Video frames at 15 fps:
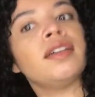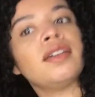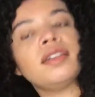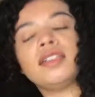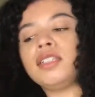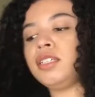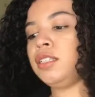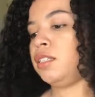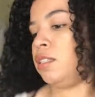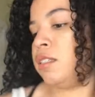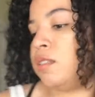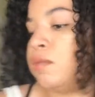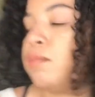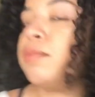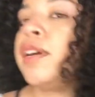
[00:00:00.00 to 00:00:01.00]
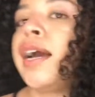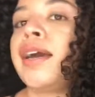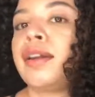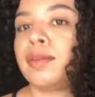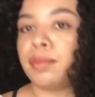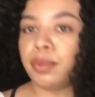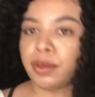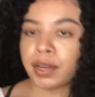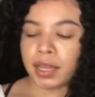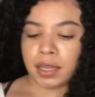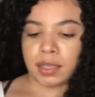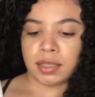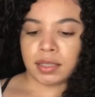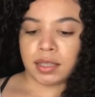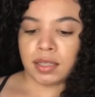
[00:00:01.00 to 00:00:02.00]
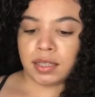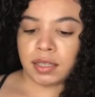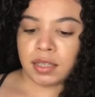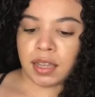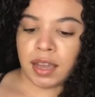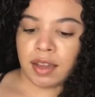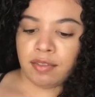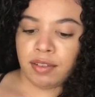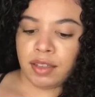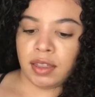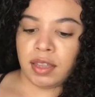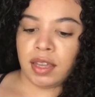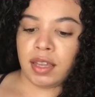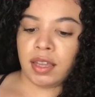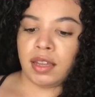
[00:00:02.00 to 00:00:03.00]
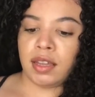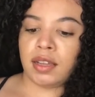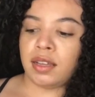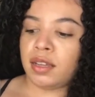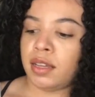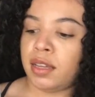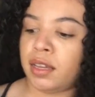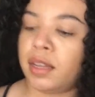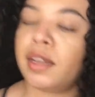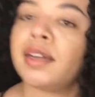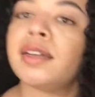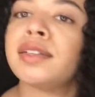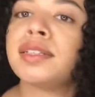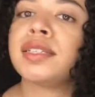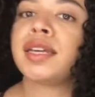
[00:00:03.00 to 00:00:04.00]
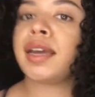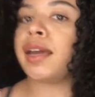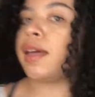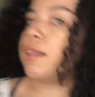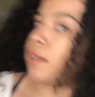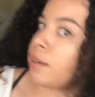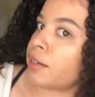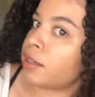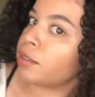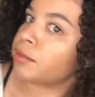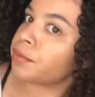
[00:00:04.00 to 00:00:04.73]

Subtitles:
and just kind of brings everything together.